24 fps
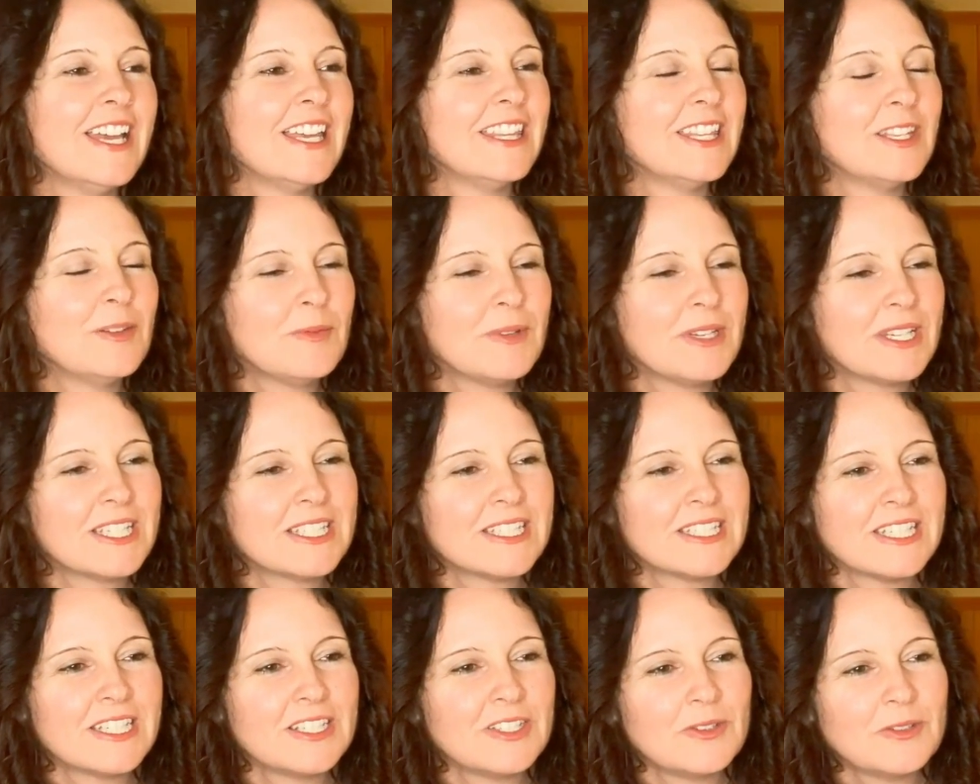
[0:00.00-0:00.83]
then we
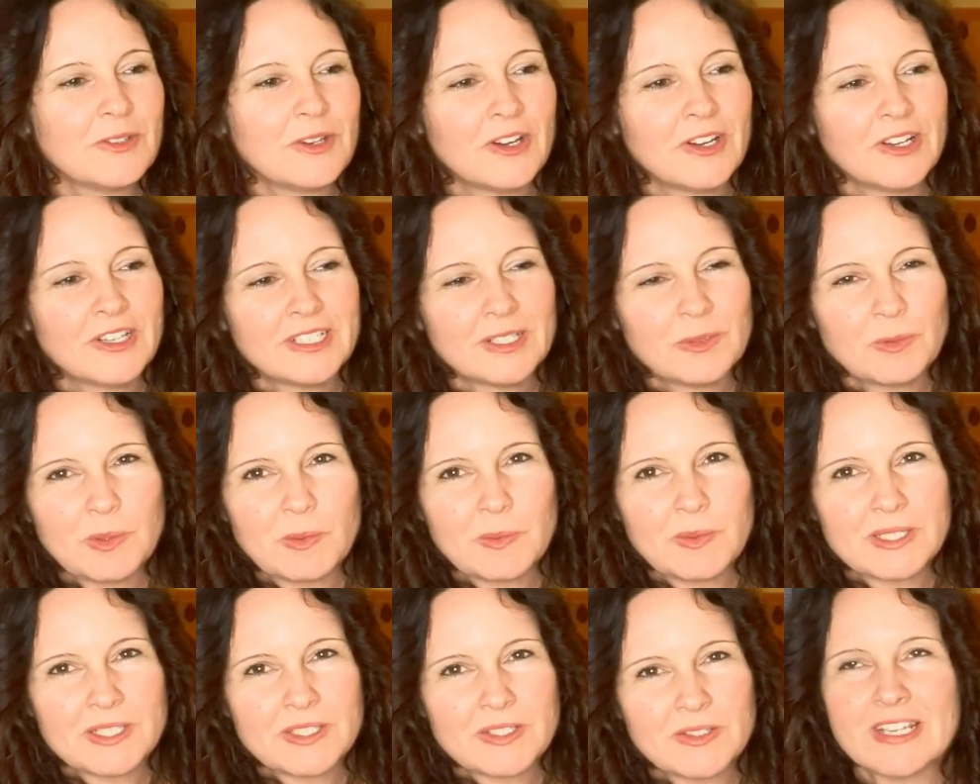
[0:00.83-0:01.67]
continued on and we
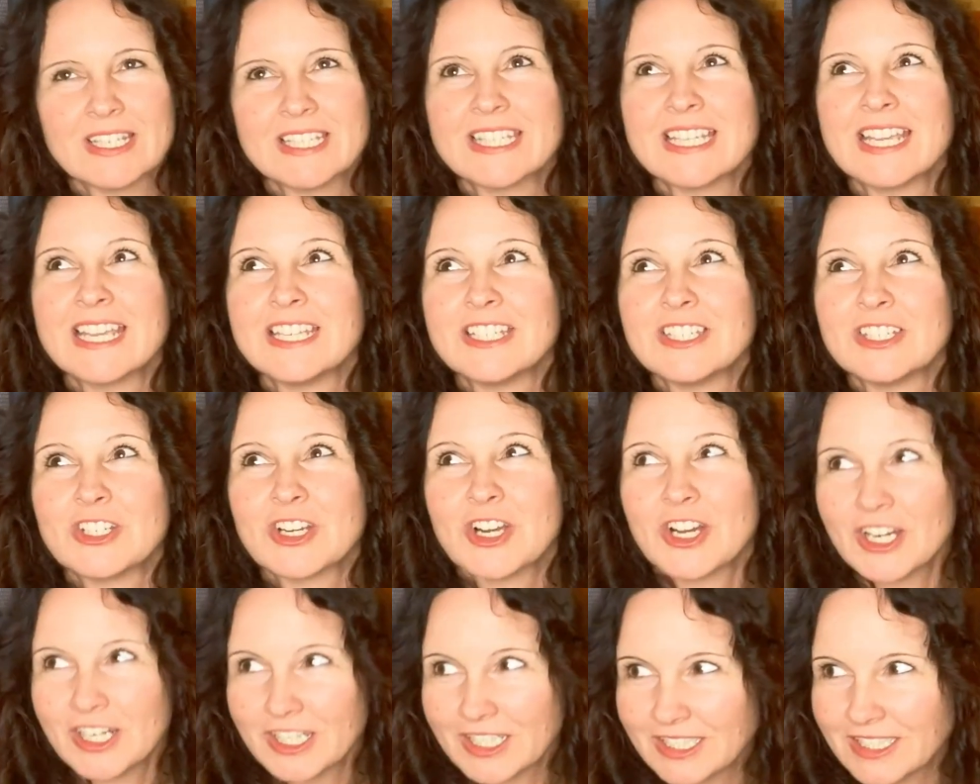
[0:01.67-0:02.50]
went to St.
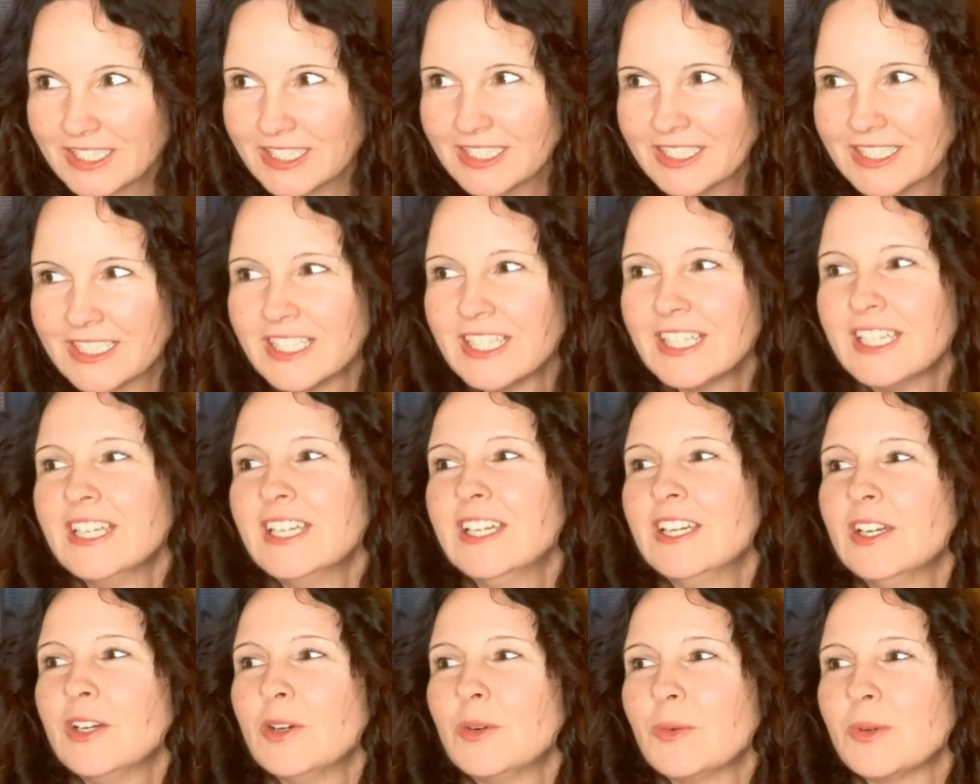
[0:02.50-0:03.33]
John's,
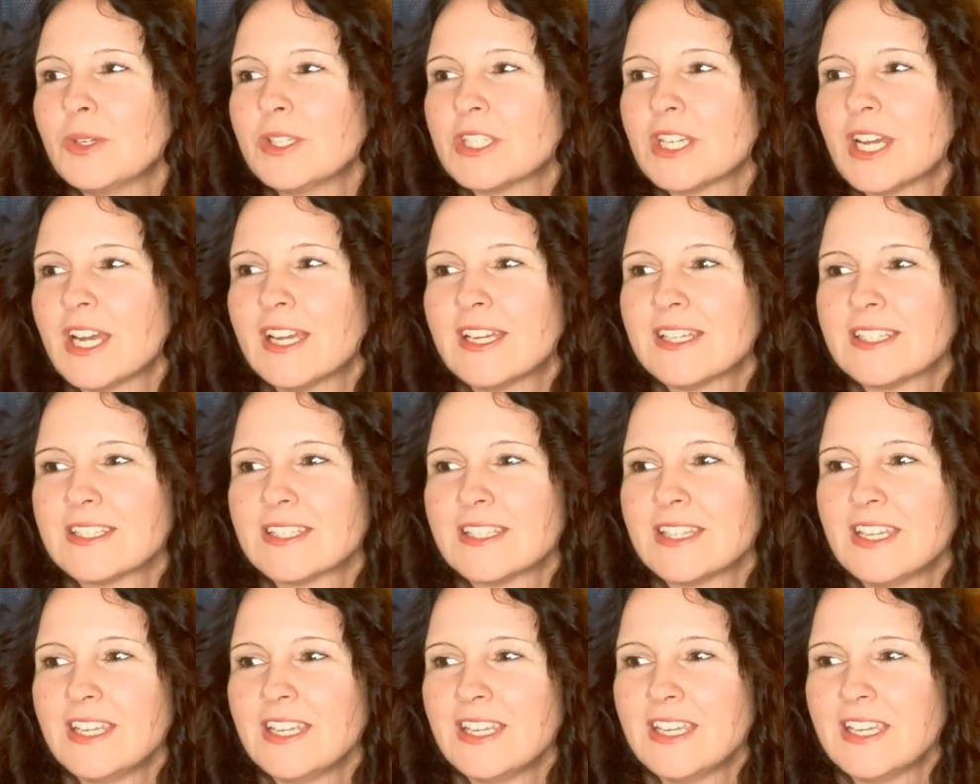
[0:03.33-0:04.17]
which
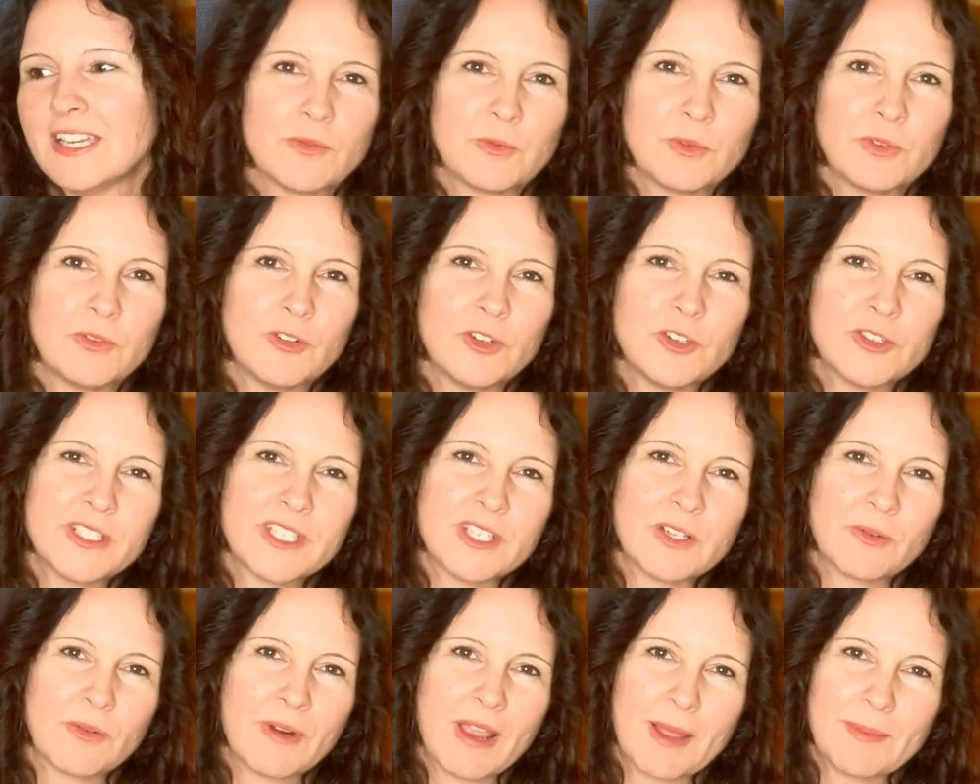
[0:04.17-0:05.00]
has the
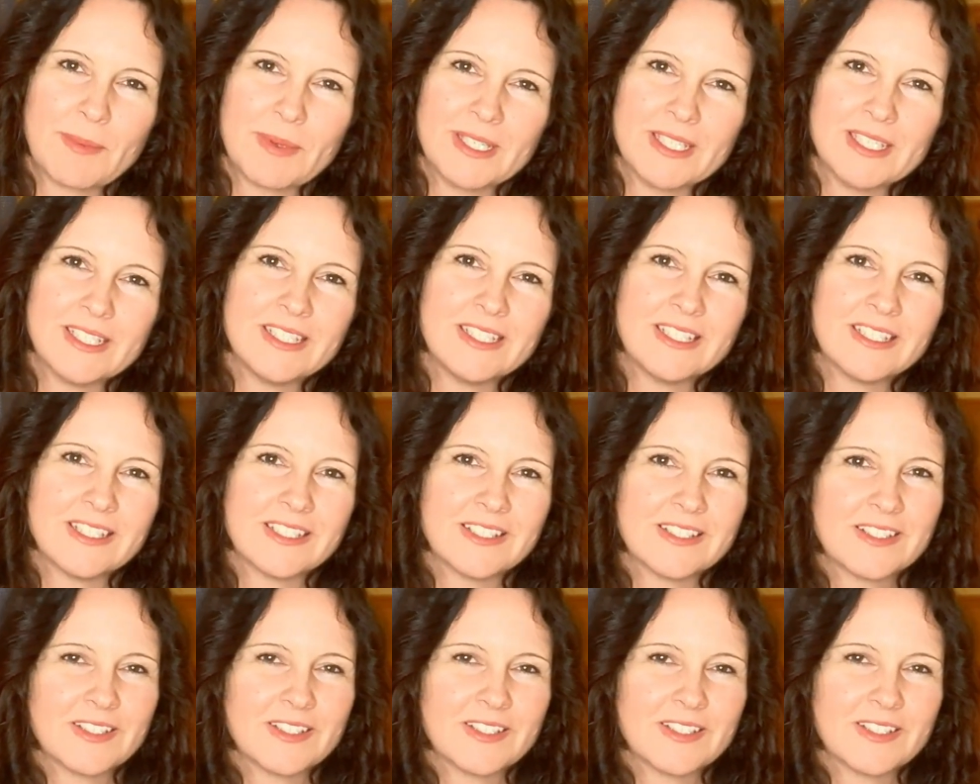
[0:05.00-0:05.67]
reversing rapids.